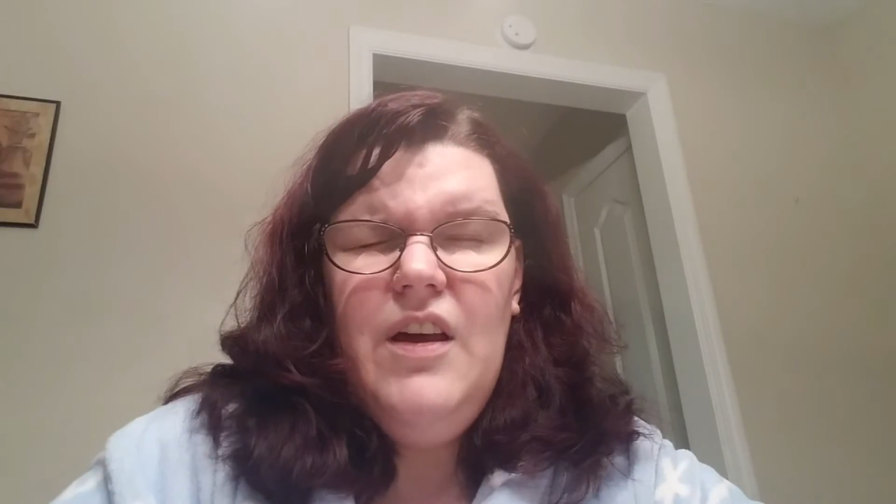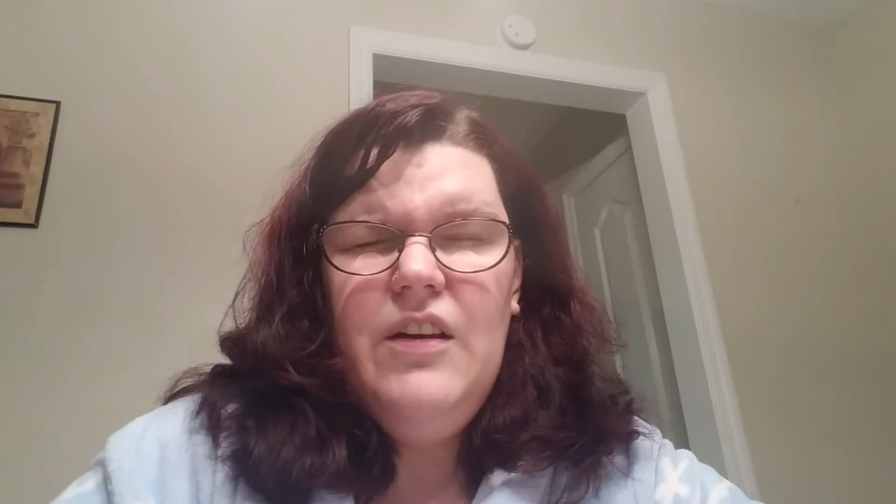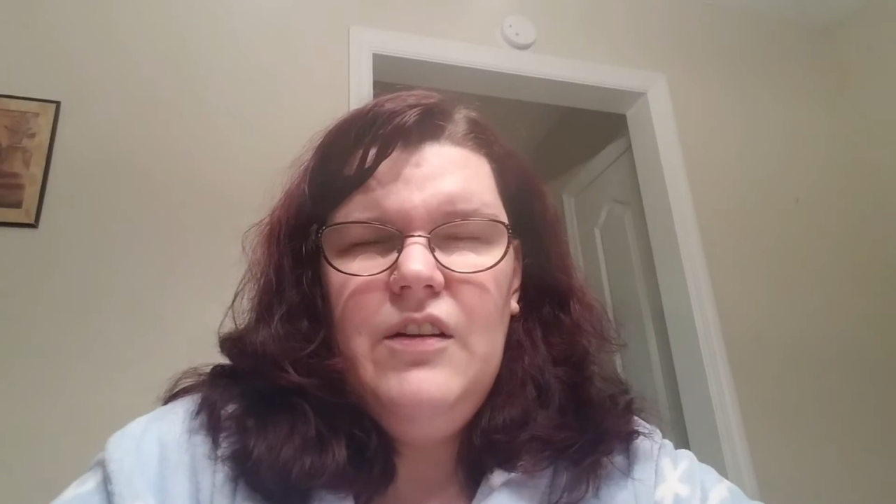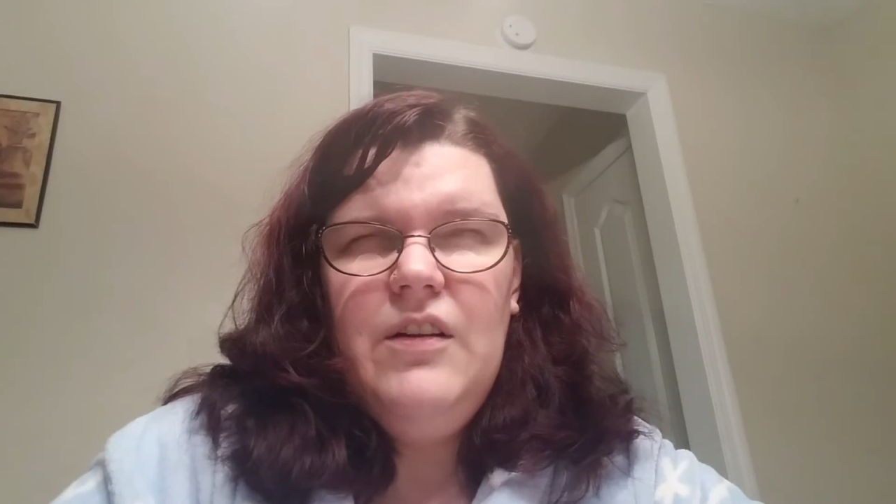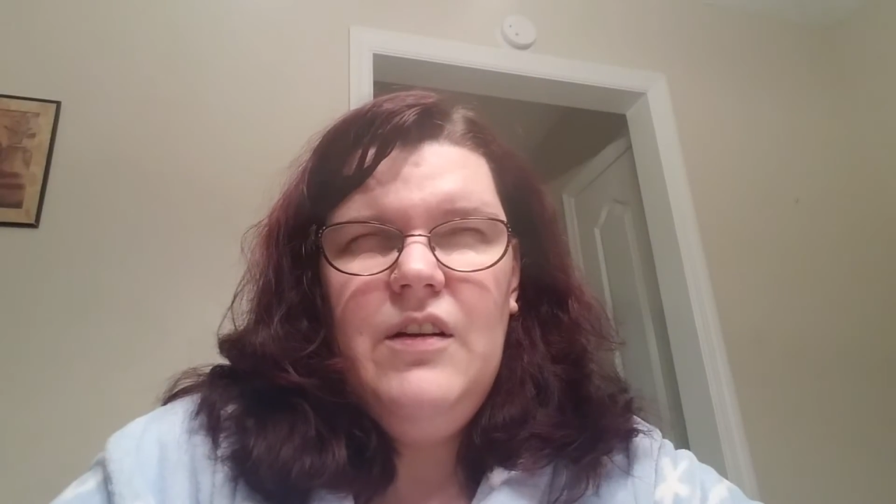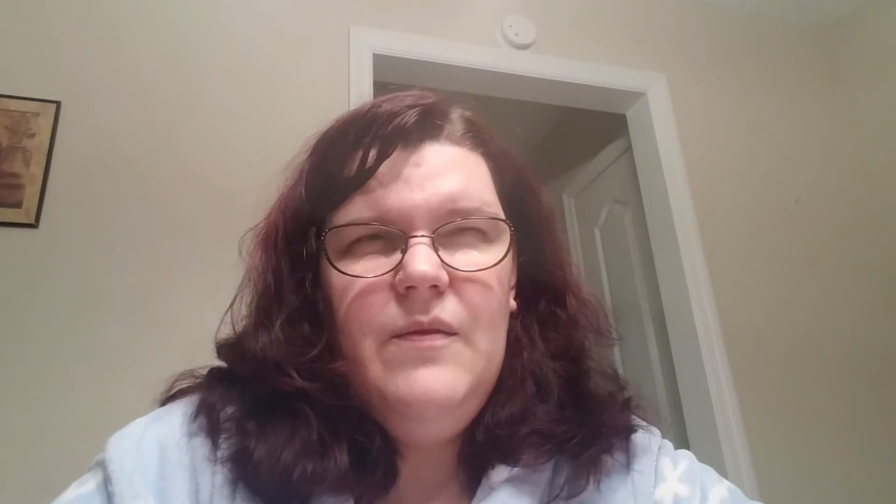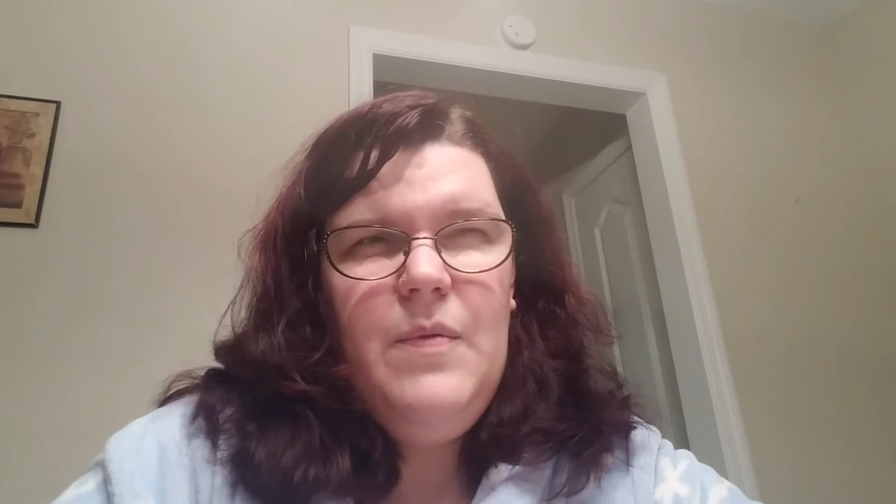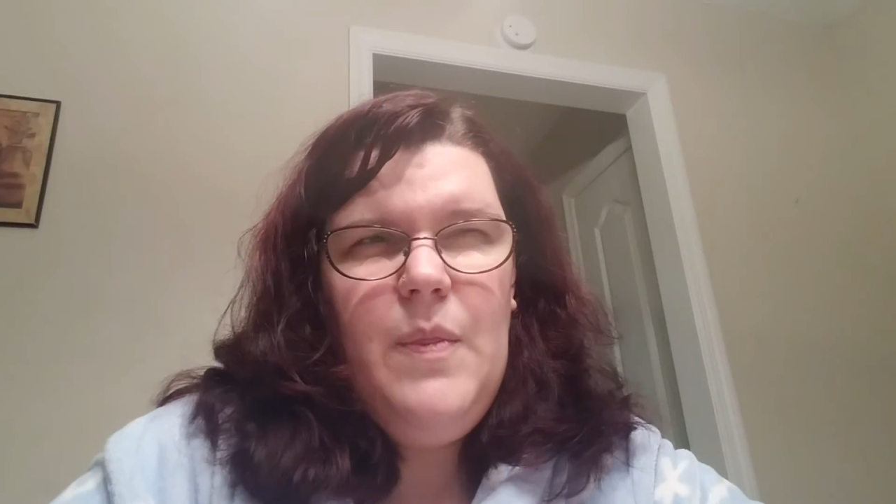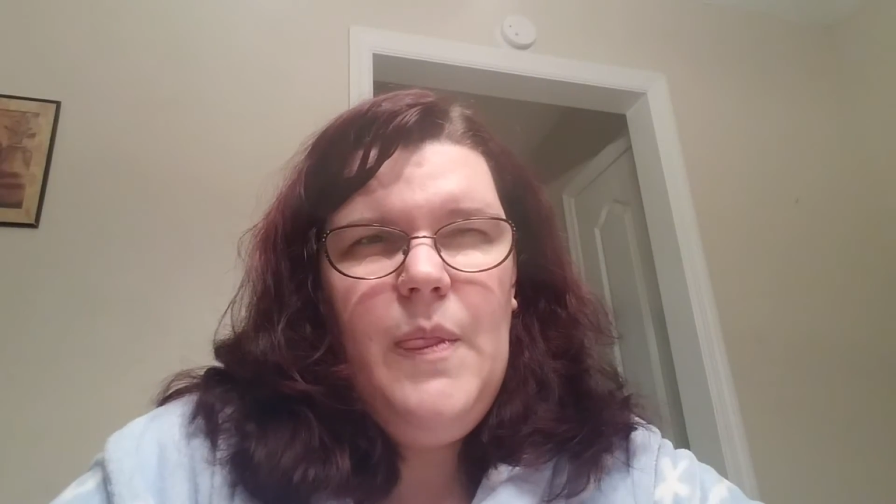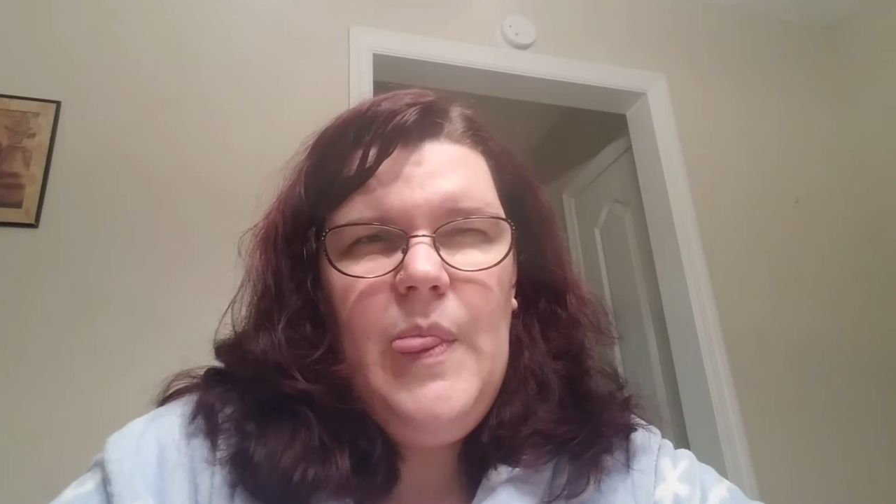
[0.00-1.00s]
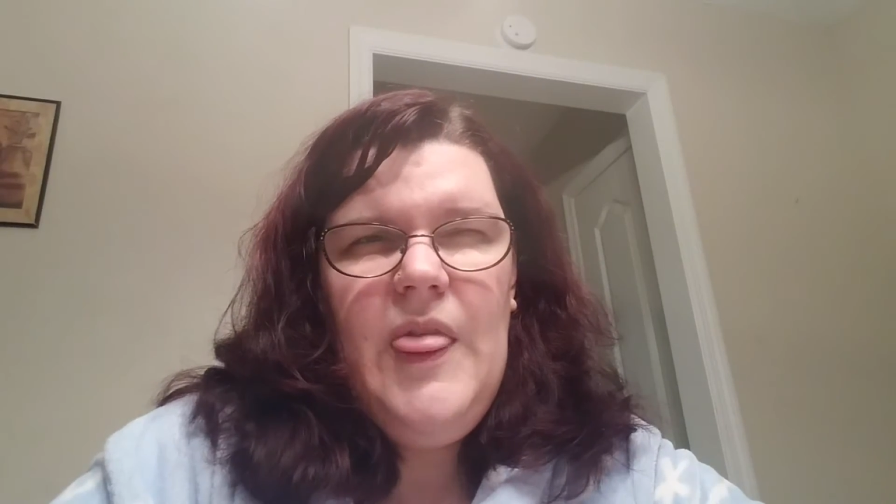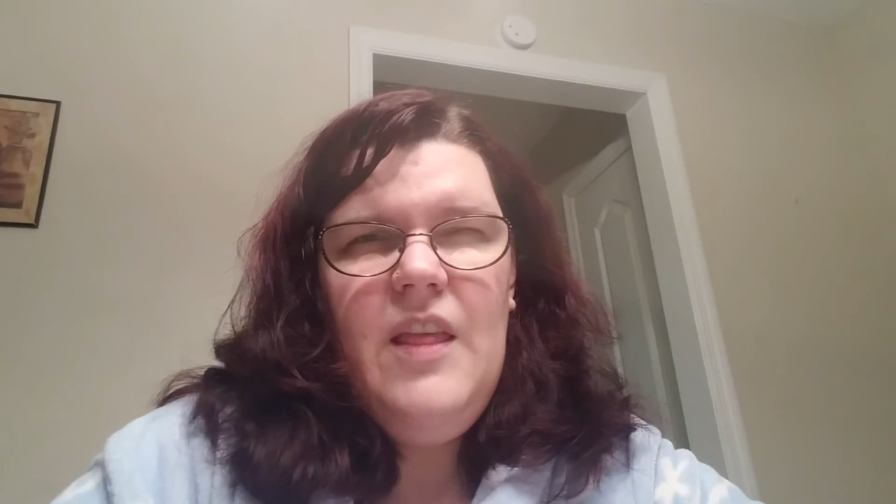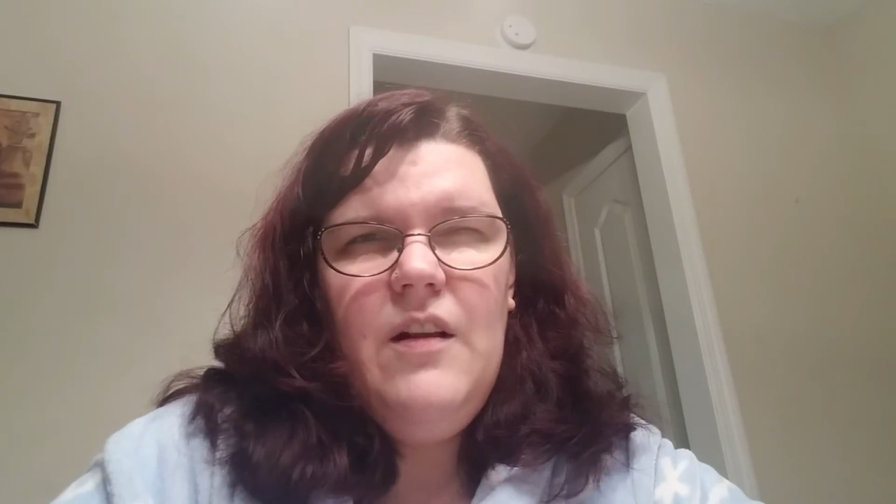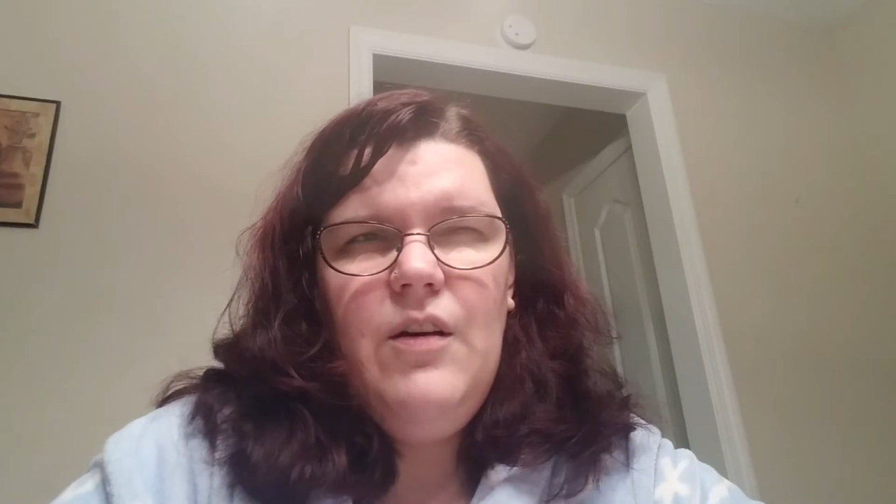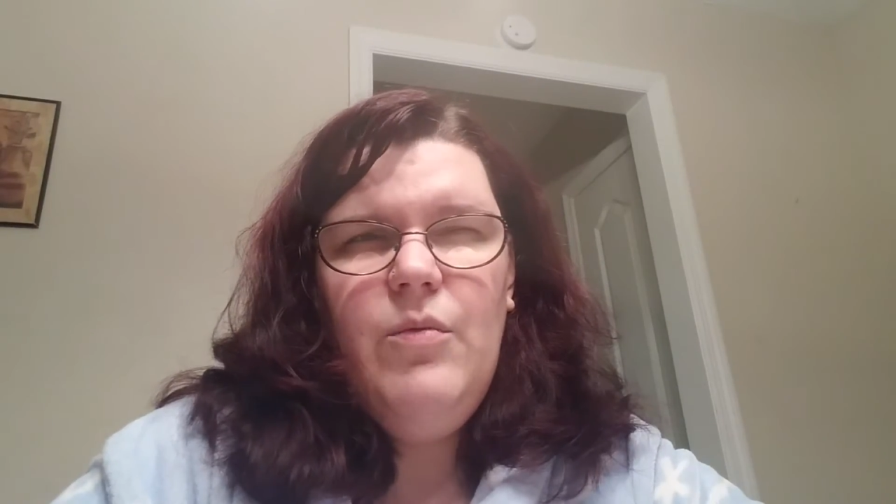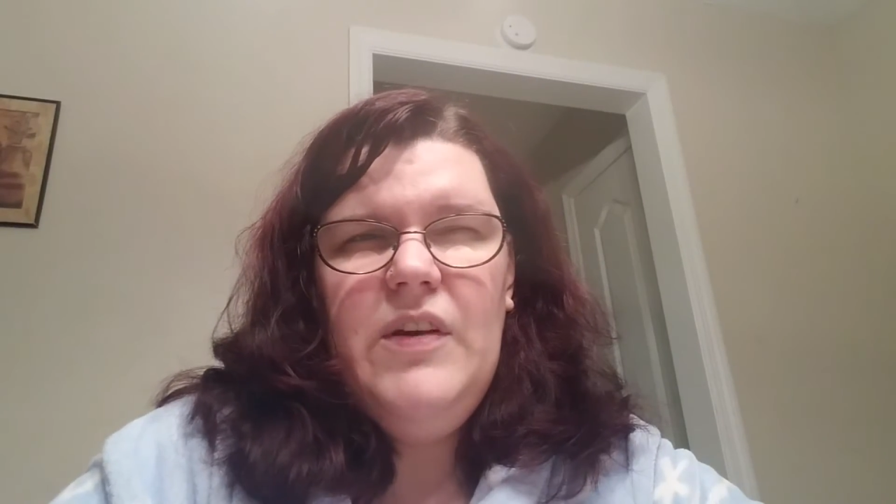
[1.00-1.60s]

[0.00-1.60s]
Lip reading: And you know,